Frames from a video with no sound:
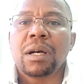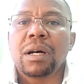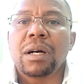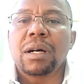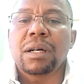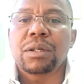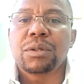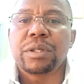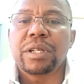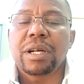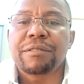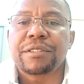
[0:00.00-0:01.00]
Good
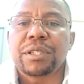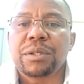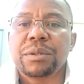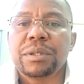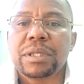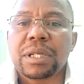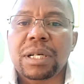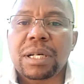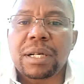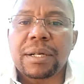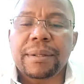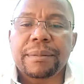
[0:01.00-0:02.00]

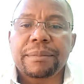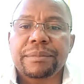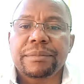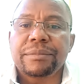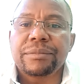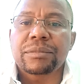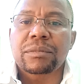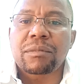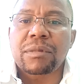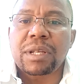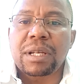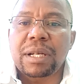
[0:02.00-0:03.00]
afternoon.
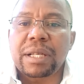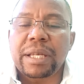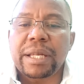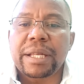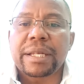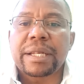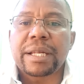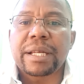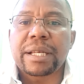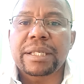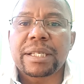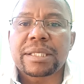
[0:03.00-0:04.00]

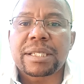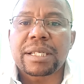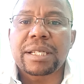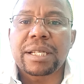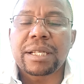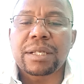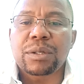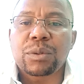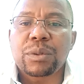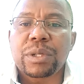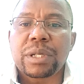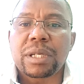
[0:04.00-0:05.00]
Yesterday
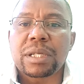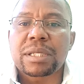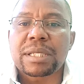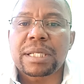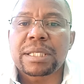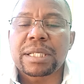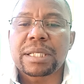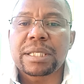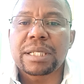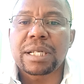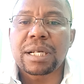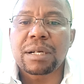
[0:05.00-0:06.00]
we started
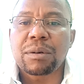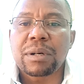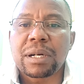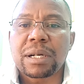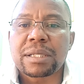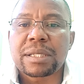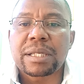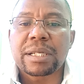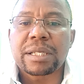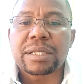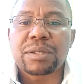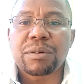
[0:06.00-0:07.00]
our
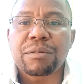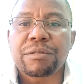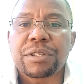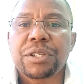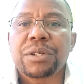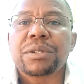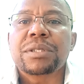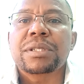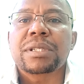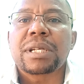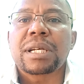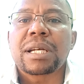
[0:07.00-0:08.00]
series of videos
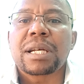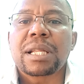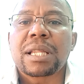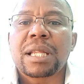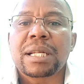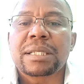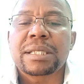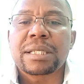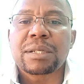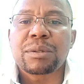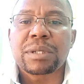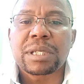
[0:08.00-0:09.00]
that
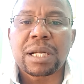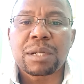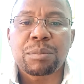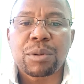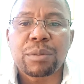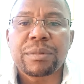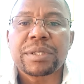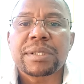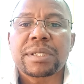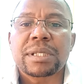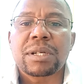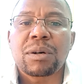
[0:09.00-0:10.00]
we had
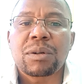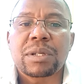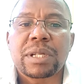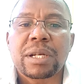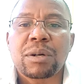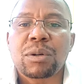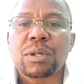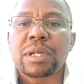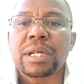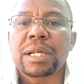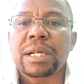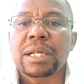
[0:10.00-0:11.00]
promised on the
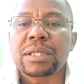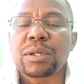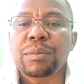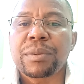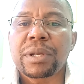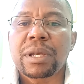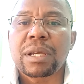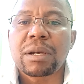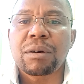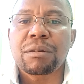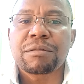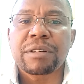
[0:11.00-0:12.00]
whole topic
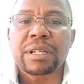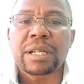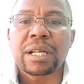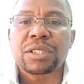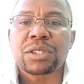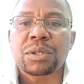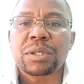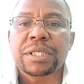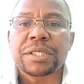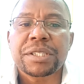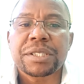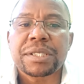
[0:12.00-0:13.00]
of financial
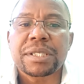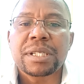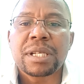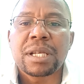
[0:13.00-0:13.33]
literacy,